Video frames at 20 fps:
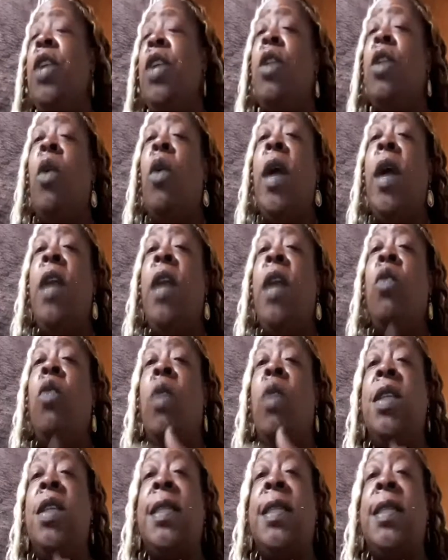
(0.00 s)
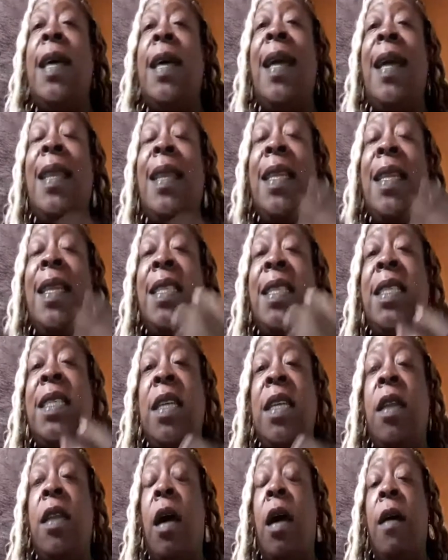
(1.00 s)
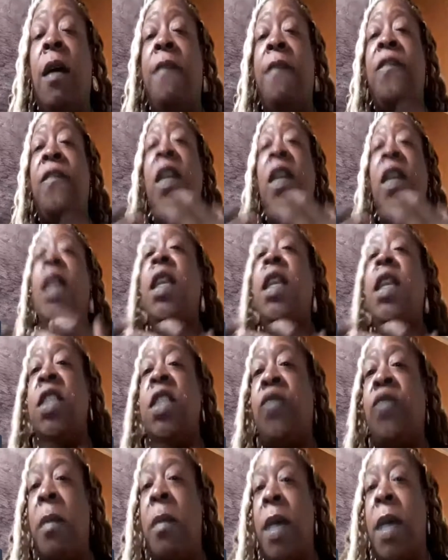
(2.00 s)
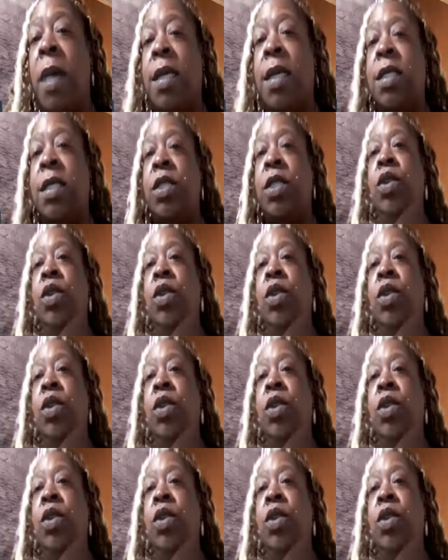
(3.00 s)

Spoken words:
order to elicit feelings from us.